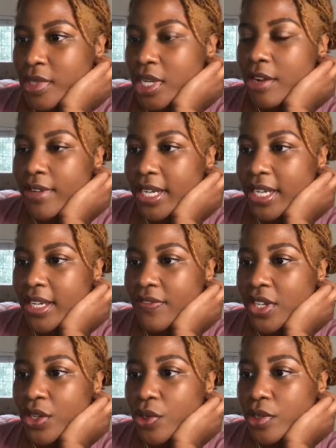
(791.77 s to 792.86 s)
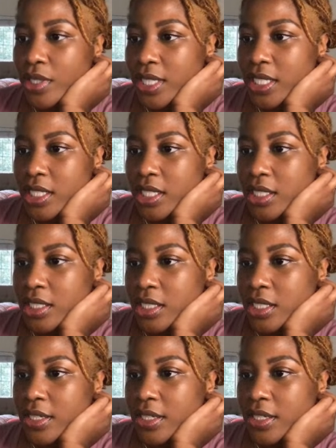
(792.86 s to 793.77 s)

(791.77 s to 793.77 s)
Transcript: All right, event correlation.